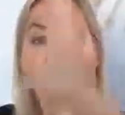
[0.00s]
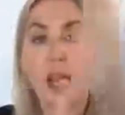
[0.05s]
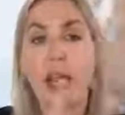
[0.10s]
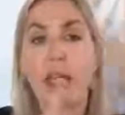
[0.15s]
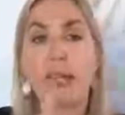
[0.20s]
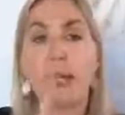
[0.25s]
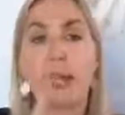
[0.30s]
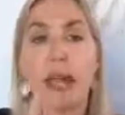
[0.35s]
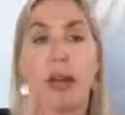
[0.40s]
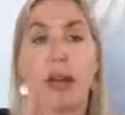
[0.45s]

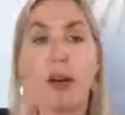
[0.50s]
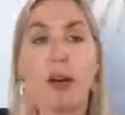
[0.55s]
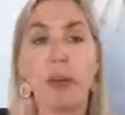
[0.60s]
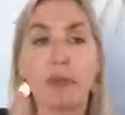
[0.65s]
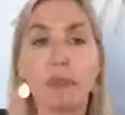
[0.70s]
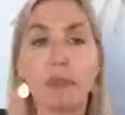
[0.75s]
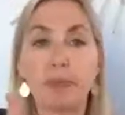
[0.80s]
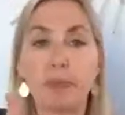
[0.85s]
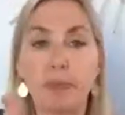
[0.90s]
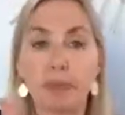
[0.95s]
Now,
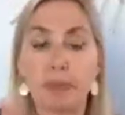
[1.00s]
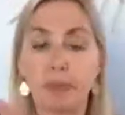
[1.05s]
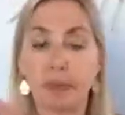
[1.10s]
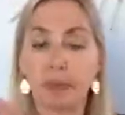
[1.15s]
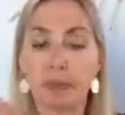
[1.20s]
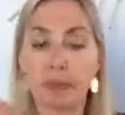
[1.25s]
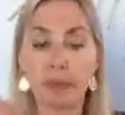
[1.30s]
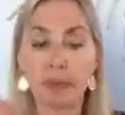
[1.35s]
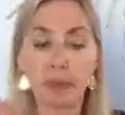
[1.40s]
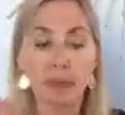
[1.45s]

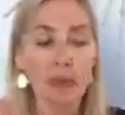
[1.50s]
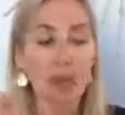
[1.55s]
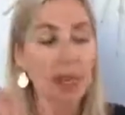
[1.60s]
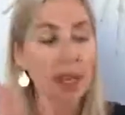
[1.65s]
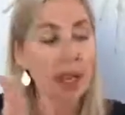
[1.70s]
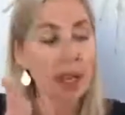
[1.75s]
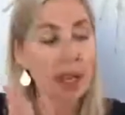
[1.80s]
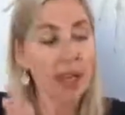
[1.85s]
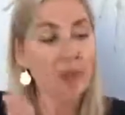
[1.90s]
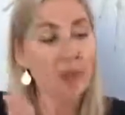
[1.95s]

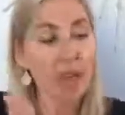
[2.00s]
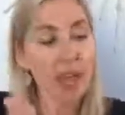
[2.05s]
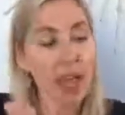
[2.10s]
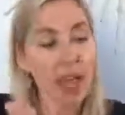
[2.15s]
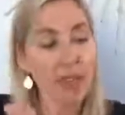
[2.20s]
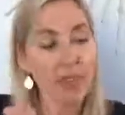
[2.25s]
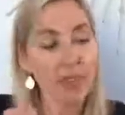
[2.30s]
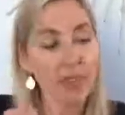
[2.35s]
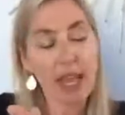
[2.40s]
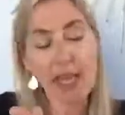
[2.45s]
if
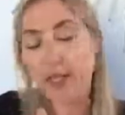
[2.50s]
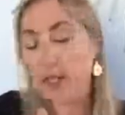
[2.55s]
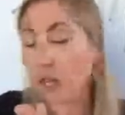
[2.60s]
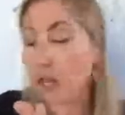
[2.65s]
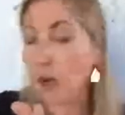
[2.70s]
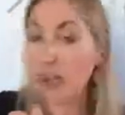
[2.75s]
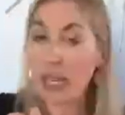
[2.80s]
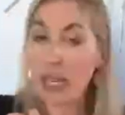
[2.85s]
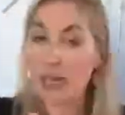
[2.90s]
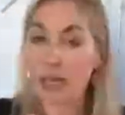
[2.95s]
that's
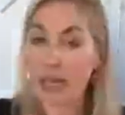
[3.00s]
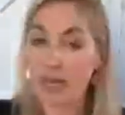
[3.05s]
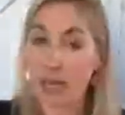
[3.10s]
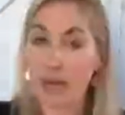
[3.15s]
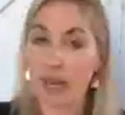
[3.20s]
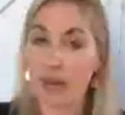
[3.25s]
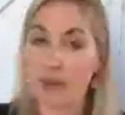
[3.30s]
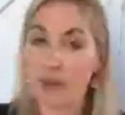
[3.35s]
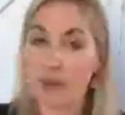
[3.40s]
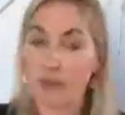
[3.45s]
our
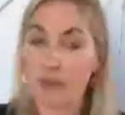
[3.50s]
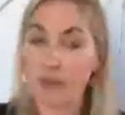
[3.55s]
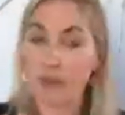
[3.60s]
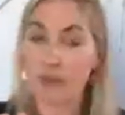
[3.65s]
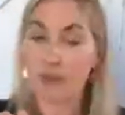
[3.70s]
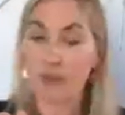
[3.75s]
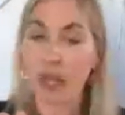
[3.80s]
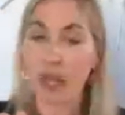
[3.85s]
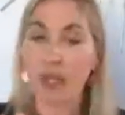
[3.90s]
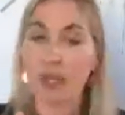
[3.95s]
baseline.
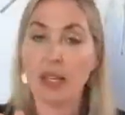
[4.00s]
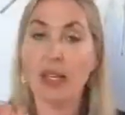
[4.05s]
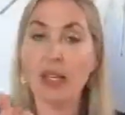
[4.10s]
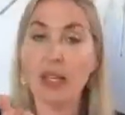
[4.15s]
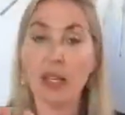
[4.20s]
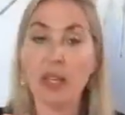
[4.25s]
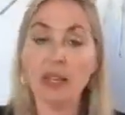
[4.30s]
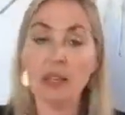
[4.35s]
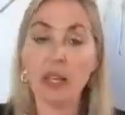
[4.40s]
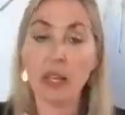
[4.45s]
Now
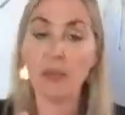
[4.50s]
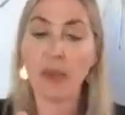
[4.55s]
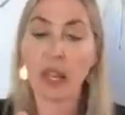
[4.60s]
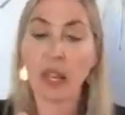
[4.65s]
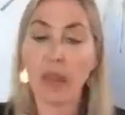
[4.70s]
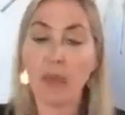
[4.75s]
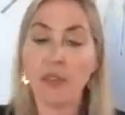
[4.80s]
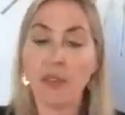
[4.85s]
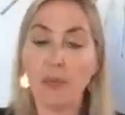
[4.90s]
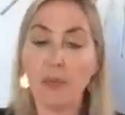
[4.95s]
let's say we
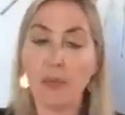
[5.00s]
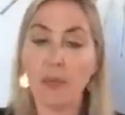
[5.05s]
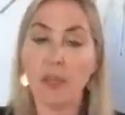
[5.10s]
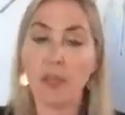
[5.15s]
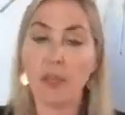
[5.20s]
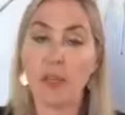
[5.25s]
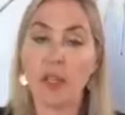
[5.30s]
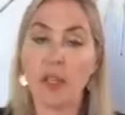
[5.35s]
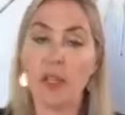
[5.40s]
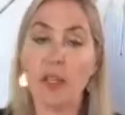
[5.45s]
have a
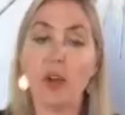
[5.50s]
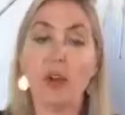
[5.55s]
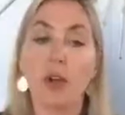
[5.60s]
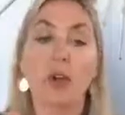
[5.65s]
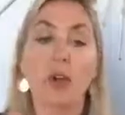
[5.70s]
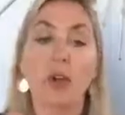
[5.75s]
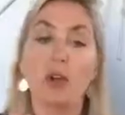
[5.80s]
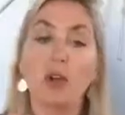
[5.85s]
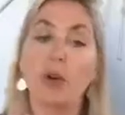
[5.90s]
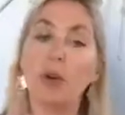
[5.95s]
person
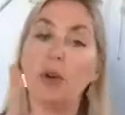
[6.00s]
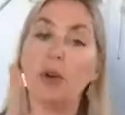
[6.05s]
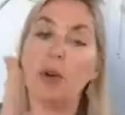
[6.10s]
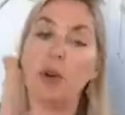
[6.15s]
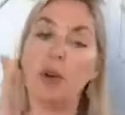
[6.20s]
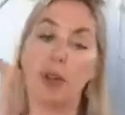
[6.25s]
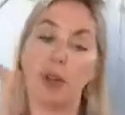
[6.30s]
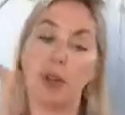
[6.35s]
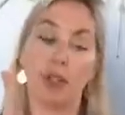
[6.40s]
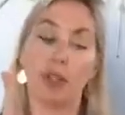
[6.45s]
who
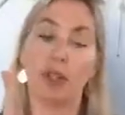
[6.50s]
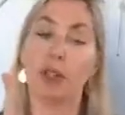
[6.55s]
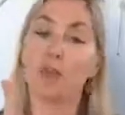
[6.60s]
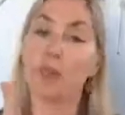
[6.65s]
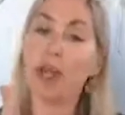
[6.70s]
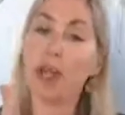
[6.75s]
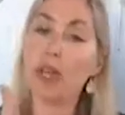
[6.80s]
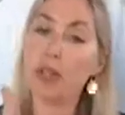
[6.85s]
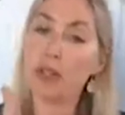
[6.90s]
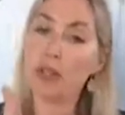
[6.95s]
the
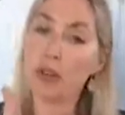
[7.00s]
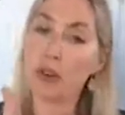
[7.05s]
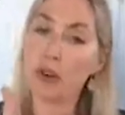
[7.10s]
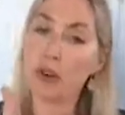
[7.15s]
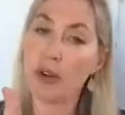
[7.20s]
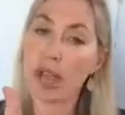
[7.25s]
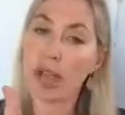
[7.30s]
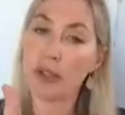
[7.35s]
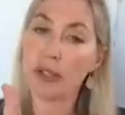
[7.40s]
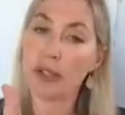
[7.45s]
speed is
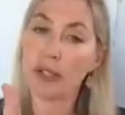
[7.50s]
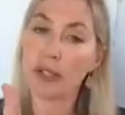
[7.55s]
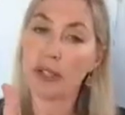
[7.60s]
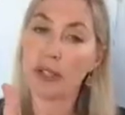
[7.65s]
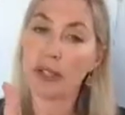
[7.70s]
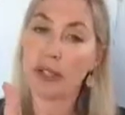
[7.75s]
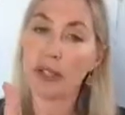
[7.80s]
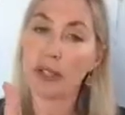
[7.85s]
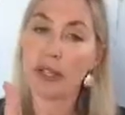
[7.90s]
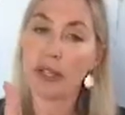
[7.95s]
correct
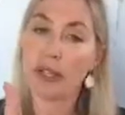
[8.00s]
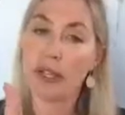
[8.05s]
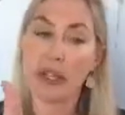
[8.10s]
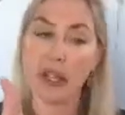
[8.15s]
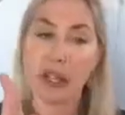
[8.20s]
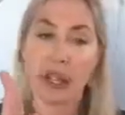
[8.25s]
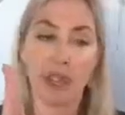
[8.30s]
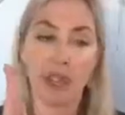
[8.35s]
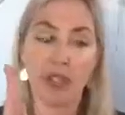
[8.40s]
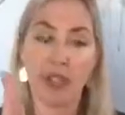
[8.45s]

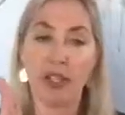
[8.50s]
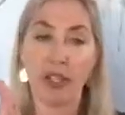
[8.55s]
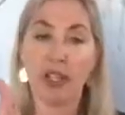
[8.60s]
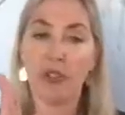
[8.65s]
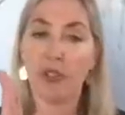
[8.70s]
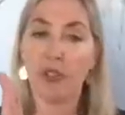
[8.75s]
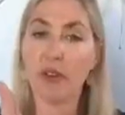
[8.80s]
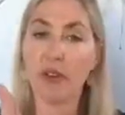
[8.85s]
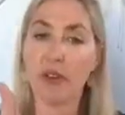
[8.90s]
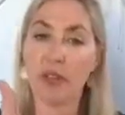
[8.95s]
and the
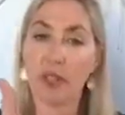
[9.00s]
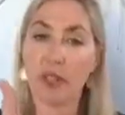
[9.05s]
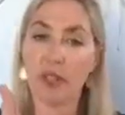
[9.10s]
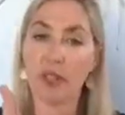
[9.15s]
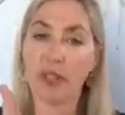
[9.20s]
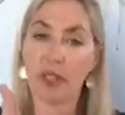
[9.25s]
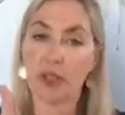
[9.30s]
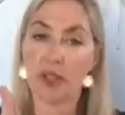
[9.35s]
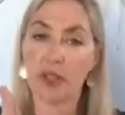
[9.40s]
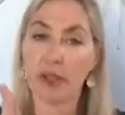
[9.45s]
differential
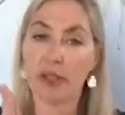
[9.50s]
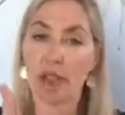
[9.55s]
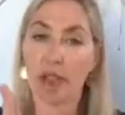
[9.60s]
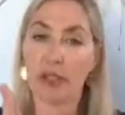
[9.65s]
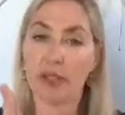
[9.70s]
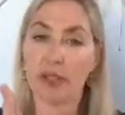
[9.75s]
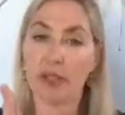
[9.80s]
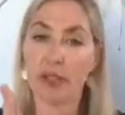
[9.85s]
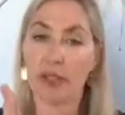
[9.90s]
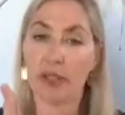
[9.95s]
is
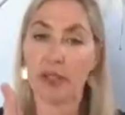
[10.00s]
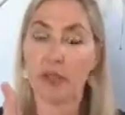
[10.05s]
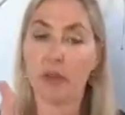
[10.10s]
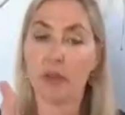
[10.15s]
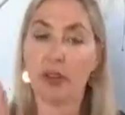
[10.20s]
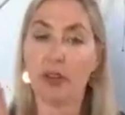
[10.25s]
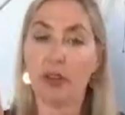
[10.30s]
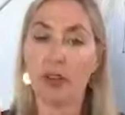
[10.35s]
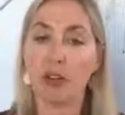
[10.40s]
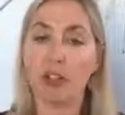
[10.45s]
correct, but
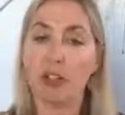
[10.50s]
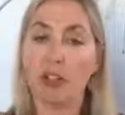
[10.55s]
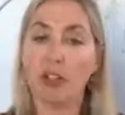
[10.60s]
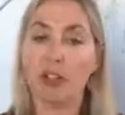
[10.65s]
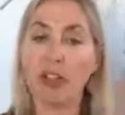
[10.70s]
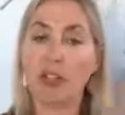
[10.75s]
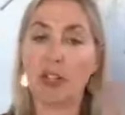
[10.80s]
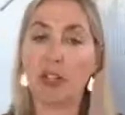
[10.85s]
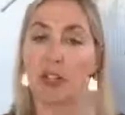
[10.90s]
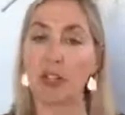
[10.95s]
they're
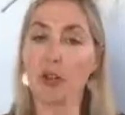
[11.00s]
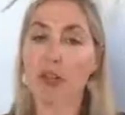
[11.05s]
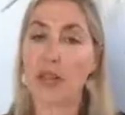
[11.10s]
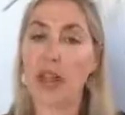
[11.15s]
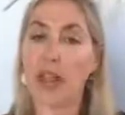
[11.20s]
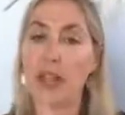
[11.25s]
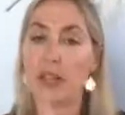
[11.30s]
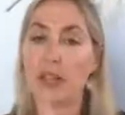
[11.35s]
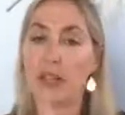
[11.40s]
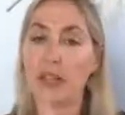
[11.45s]
shifted to the
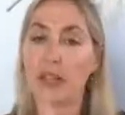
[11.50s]
right.